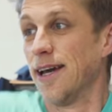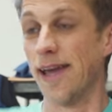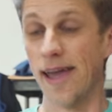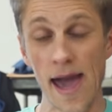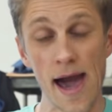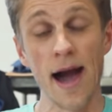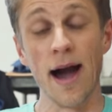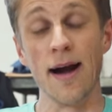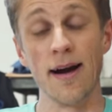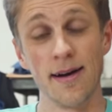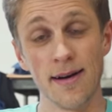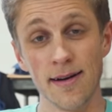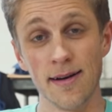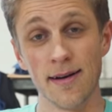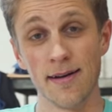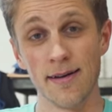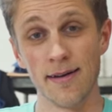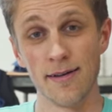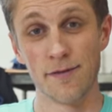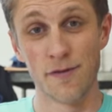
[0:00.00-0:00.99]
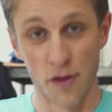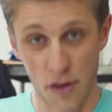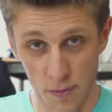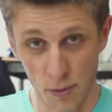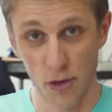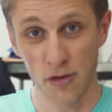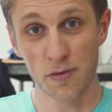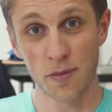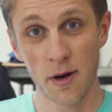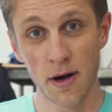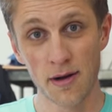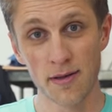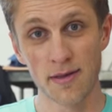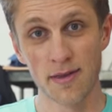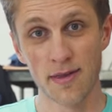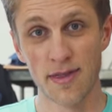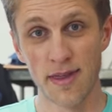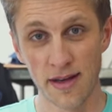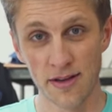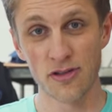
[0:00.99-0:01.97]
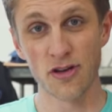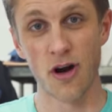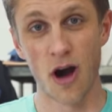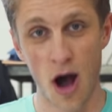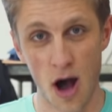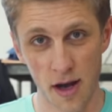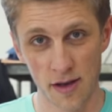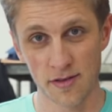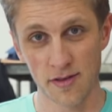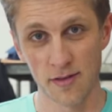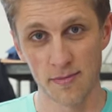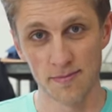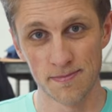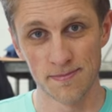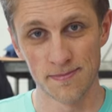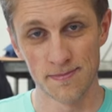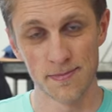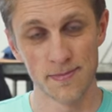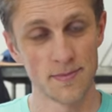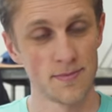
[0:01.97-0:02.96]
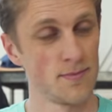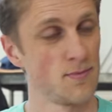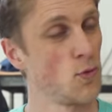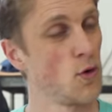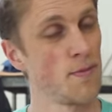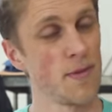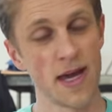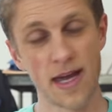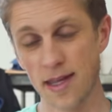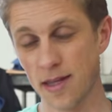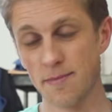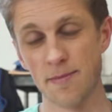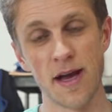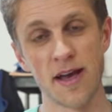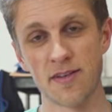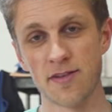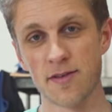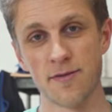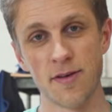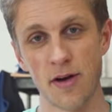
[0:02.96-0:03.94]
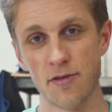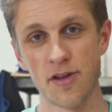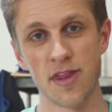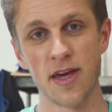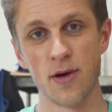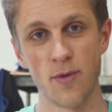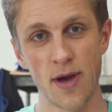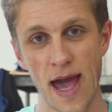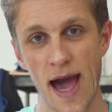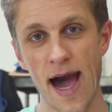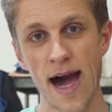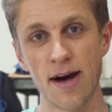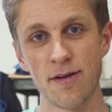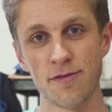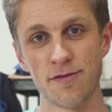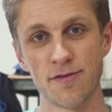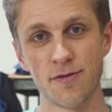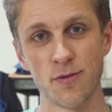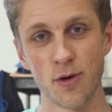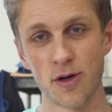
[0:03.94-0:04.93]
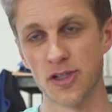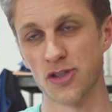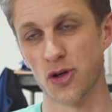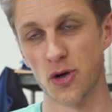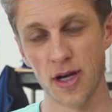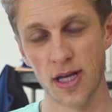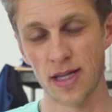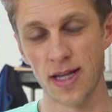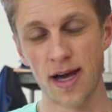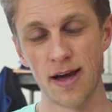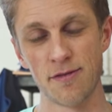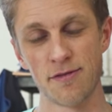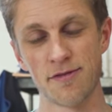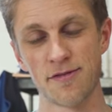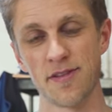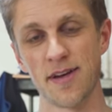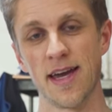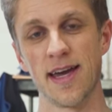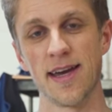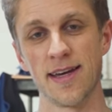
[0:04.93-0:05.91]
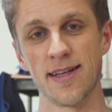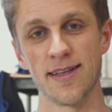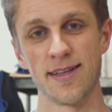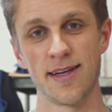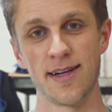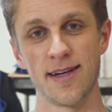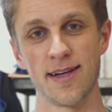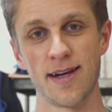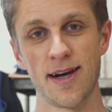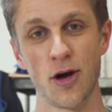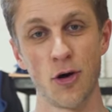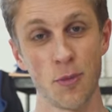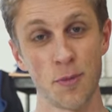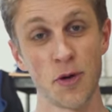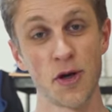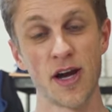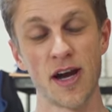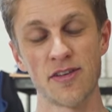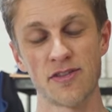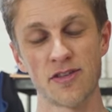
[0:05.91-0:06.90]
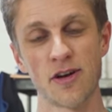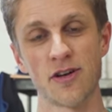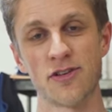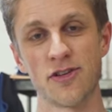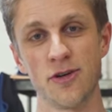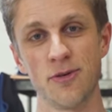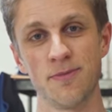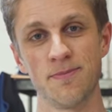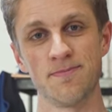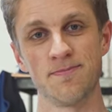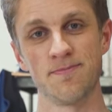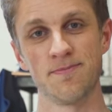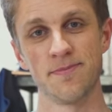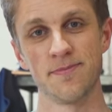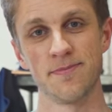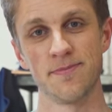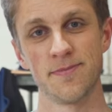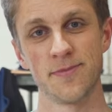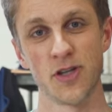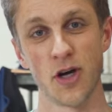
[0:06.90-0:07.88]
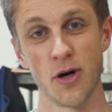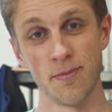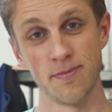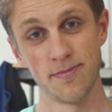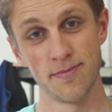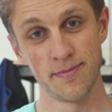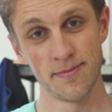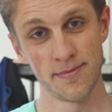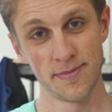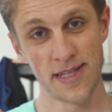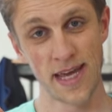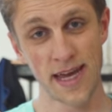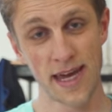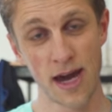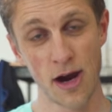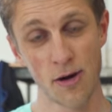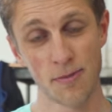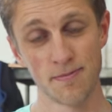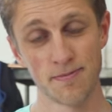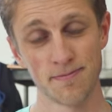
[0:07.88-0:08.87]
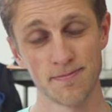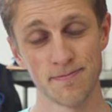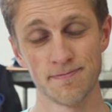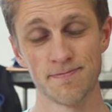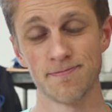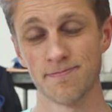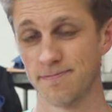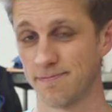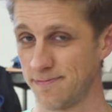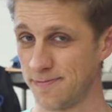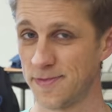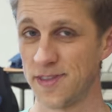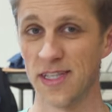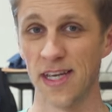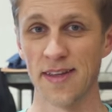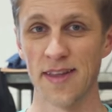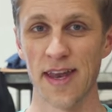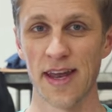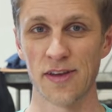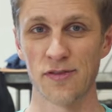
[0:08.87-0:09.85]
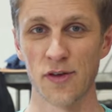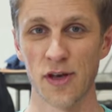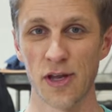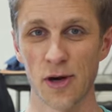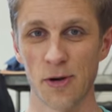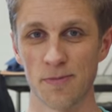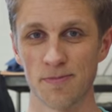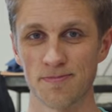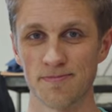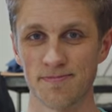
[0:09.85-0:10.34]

yeah, for the most part, things are awesome. We're making the best of everything we have. We're enjoying life, and uh, I hope you guys are too. So take care. See you in the next video.